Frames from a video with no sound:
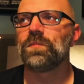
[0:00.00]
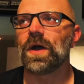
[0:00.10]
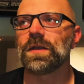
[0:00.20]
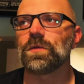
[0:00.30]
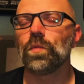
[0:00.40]

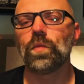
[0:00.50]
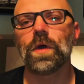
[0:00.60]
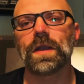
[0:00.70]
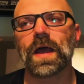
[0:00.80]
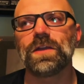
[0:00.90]
But
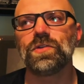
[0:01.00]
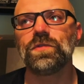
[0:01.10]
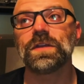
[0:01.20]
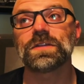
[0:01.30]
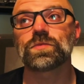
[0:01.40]
what I do
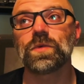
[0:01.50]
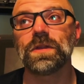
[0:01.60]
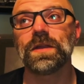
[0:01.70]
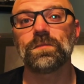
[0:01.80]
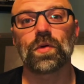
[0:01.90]
think is
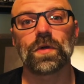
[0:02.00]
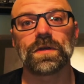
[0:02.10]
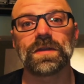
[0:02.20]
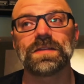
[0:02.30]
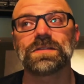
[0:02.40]
really
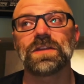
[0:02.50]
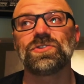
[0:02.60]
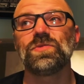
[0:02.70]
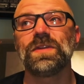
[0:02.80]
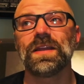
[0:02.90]
important is that
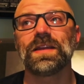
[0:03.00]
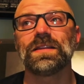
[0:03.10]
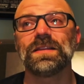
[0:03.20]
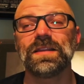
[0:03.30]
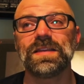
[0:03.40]
you get at
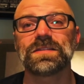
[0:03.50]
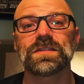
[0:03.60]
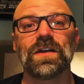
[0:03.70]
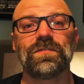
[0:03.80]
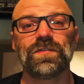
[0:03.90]
least
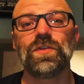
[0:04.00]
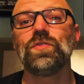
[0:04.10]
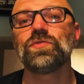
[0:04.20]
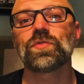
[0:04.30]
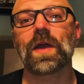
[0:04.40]
a few
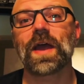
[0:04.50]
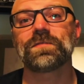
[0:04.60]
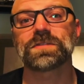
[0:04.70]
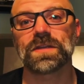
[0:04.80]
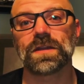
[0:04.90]

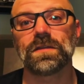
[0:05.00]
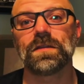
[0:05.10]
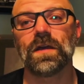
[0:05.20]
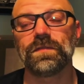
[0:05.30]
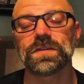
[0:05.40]
drafts in
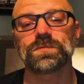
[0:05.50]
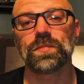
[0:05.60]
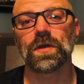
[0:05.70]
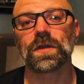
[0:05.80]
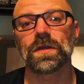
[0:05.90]
of this
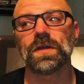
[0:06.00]
book,